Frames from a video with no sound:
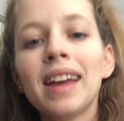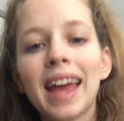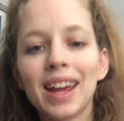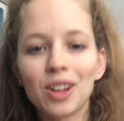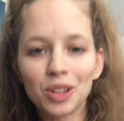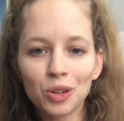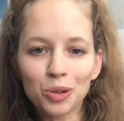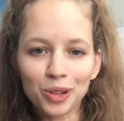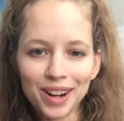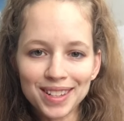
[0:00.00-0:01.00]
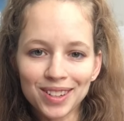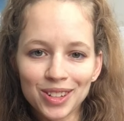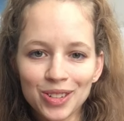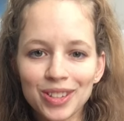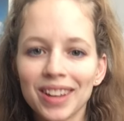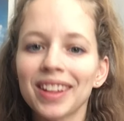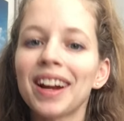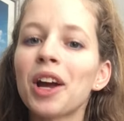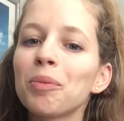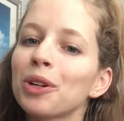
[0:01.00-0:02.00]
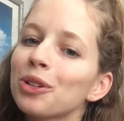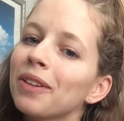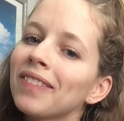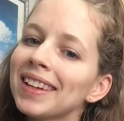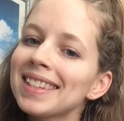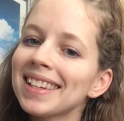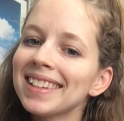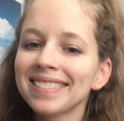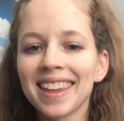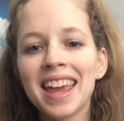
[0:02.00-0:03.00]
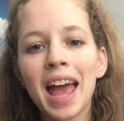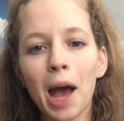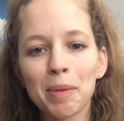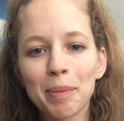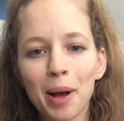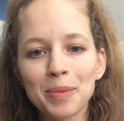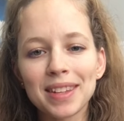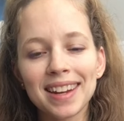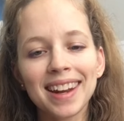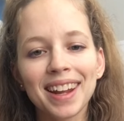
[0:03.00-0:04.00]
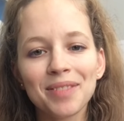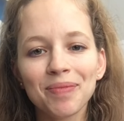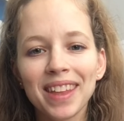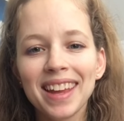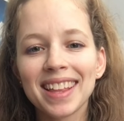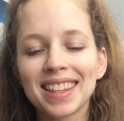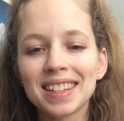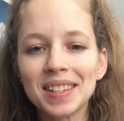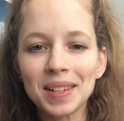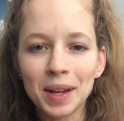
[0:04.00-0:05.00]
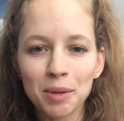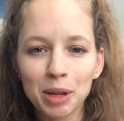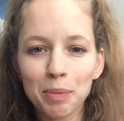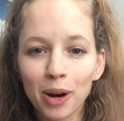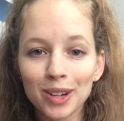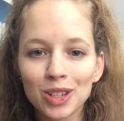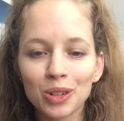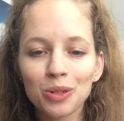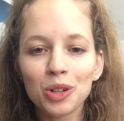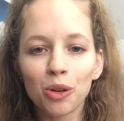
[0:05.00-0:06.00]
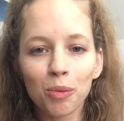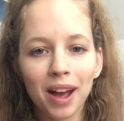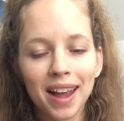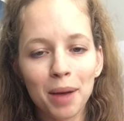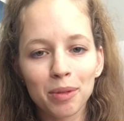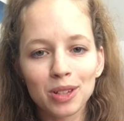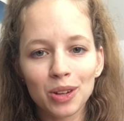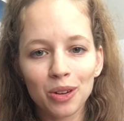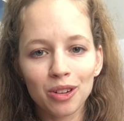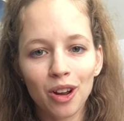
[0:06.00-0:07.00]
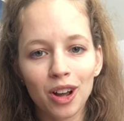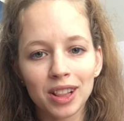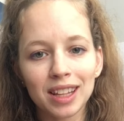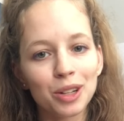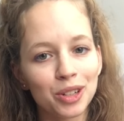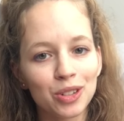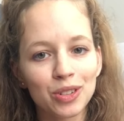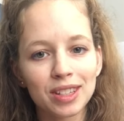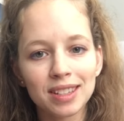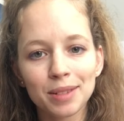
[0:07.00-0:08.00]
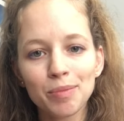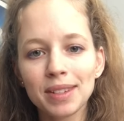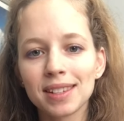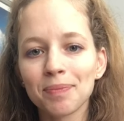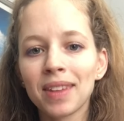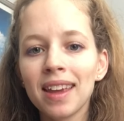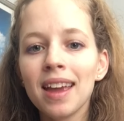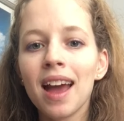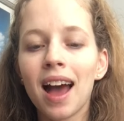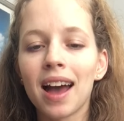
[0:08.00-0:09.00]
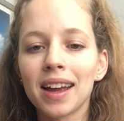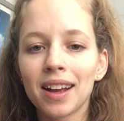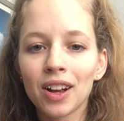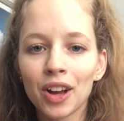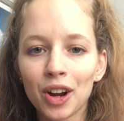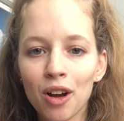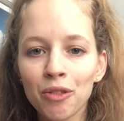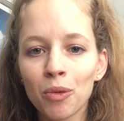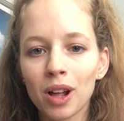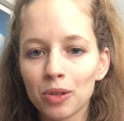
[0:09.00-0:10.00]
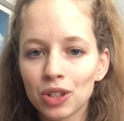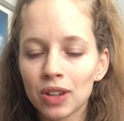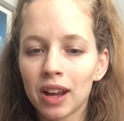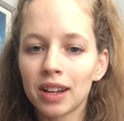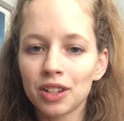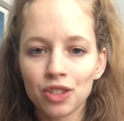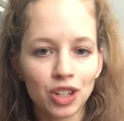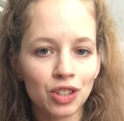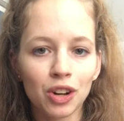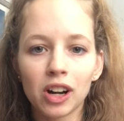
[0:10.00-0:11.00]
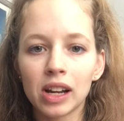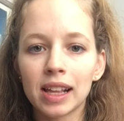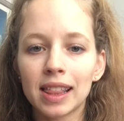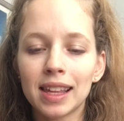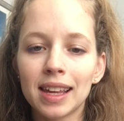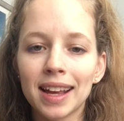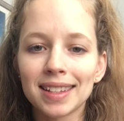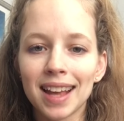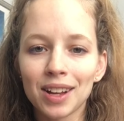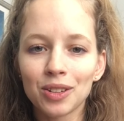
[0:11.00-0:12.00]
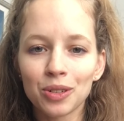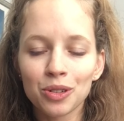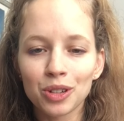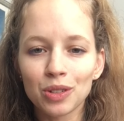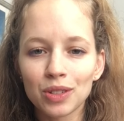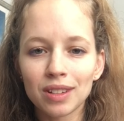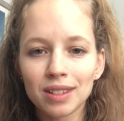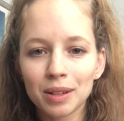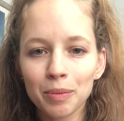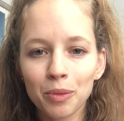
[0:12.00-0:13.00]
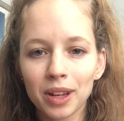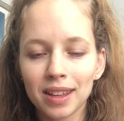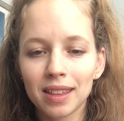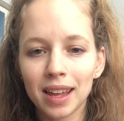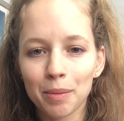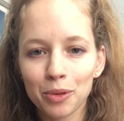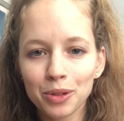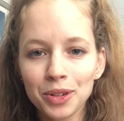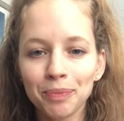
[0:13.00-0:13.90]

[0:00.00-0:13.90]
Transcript: Hey all you cool rocks and crystals out there, I hope you're doing fancy. Happy Palm Sunday. This is going to be part 2 to my episode on the crystal systems. I got cut off while I was just starting the hexagonal crystal system with the emerald.